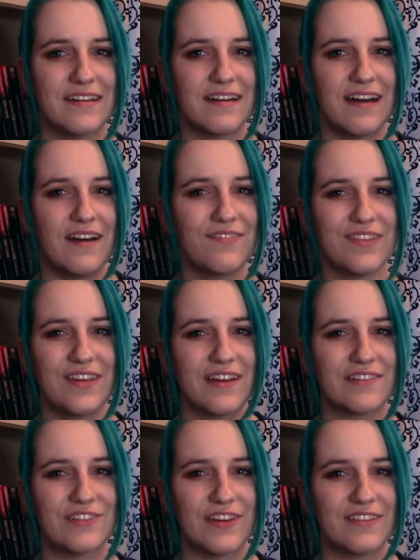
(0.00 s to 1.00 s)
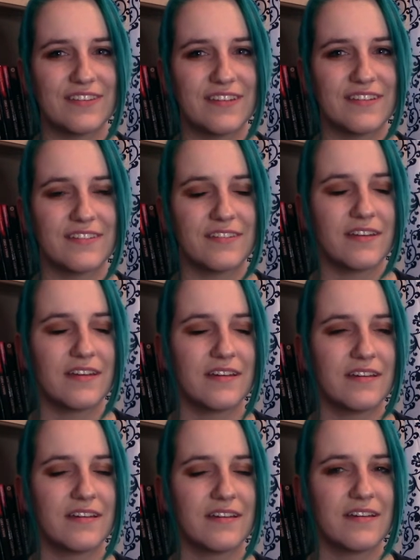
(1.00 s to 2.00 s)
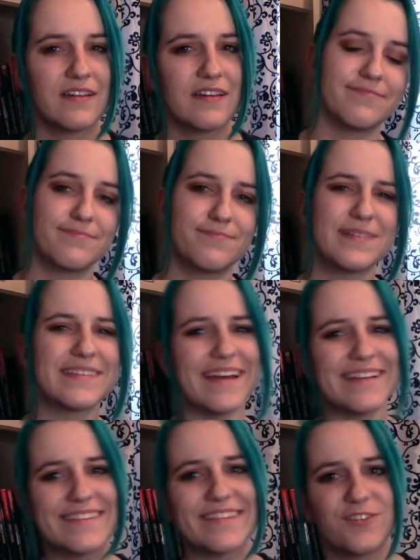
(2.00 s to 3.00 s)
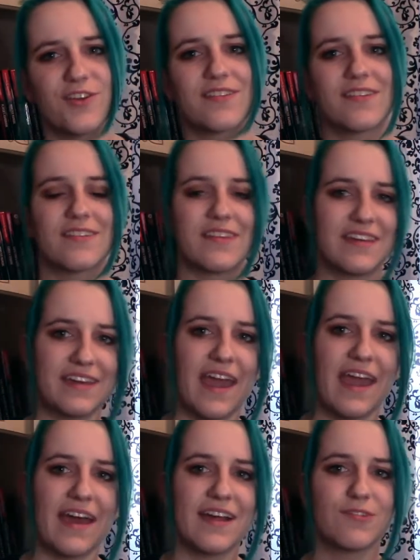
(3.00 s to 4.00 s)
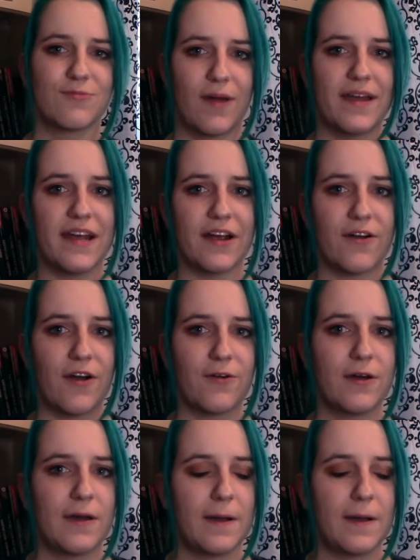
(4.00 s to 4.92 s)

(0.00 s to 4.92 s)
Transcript: of the Young Justice, besides the Justice League and Red Arrow.